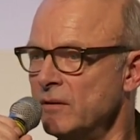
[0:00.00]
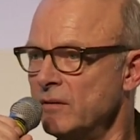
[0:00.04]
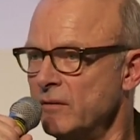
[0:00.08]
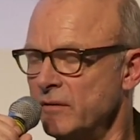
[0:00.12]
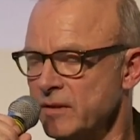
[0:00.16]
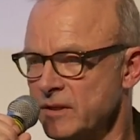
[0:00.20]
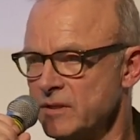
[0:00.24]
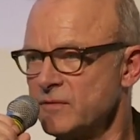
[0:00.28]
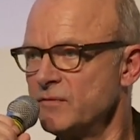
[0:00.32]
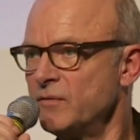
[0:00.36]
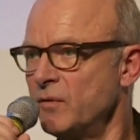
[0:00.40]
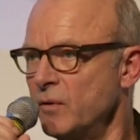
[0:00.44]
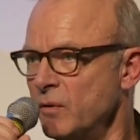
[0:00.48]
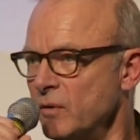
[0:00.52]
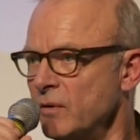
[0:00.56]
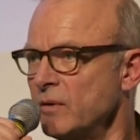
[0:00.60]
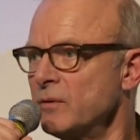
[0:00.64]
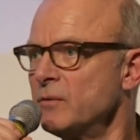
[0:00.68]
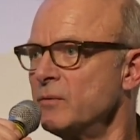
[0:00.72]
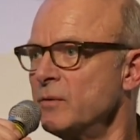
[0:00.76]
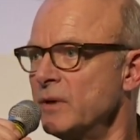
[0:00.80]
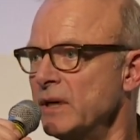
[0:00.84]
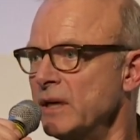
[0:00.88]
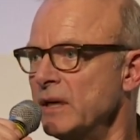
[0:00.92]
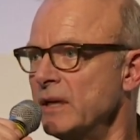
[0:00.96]
these four
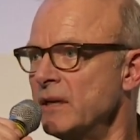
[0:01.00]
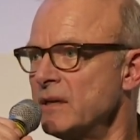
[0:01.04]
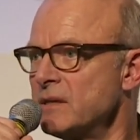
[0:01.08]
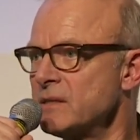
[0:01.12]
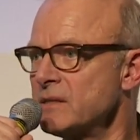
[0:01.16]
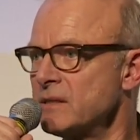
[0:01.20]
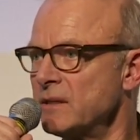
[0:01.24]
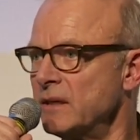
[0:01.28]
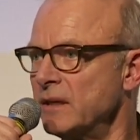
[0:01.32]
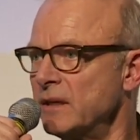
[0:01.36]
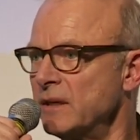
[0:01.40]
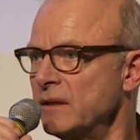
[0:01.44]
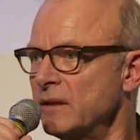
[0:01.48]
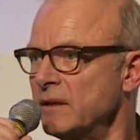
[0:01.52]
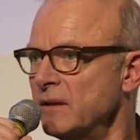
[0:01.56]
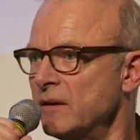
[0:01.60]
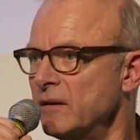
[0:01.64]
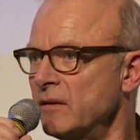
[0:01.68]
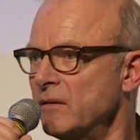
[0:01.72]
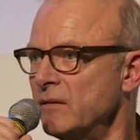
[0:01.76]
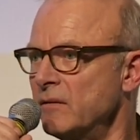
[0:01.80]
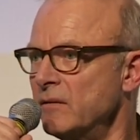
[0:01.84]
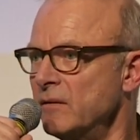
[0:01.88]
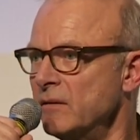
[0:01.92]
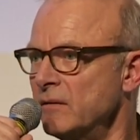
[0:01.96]
wheels and
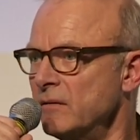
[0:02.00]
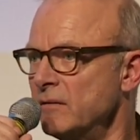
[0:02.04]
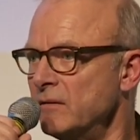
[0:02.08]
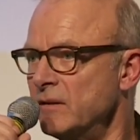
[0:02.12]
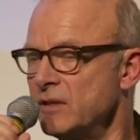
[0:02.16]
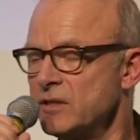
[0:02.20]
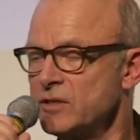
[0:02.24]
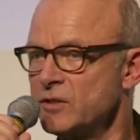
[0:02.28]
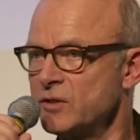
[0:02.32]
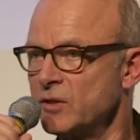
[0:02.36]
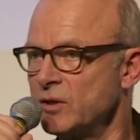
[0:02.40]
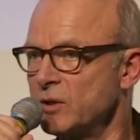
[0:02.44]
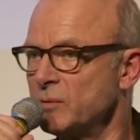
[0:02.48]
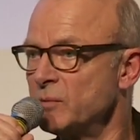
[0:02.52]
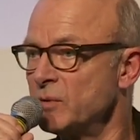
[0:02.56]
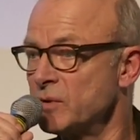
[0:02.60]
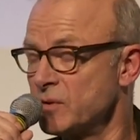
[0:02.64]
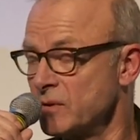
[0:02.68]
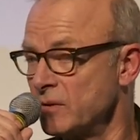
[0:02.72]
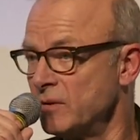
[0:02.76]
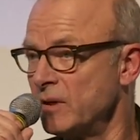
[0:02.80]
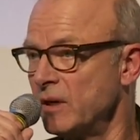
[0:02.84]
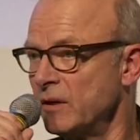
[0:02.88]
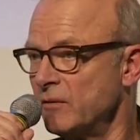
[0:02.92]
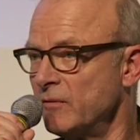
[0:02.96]
disturb us
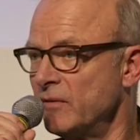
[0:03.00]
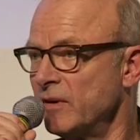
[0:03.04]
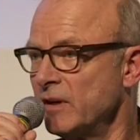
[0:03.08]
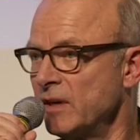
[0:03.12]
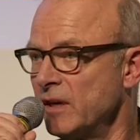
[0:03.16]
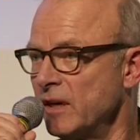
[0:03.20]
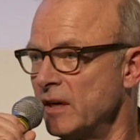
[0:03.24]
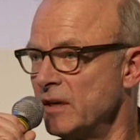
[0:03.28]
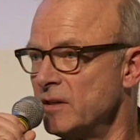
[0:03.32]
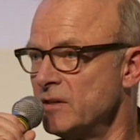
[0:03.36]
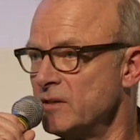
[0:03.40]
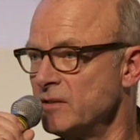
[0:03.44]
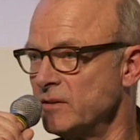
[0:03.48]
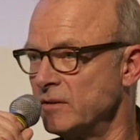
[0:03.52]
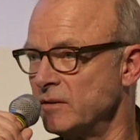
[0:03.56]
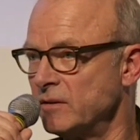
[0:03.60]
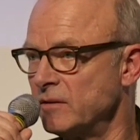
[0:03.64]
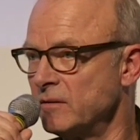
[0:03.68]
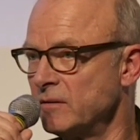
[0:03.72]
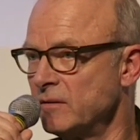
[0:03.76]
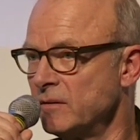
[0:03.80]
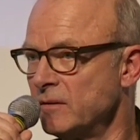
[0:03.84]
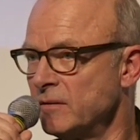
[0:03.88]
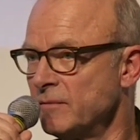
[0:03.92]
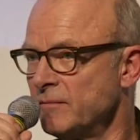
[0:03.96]
on our vacation?